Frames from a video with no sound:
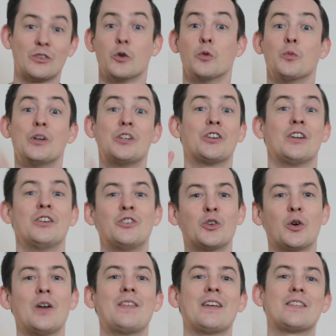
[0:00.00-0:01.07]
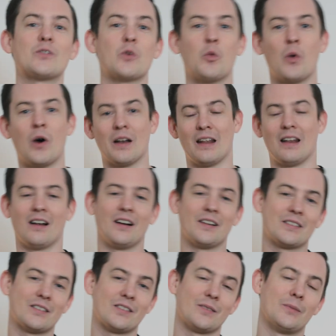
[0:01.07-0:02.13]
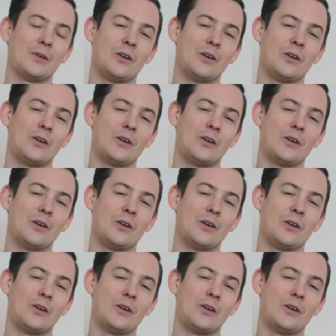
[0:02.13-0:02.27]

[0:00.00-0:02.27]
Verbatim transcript: so we should enjoy this while it lasts.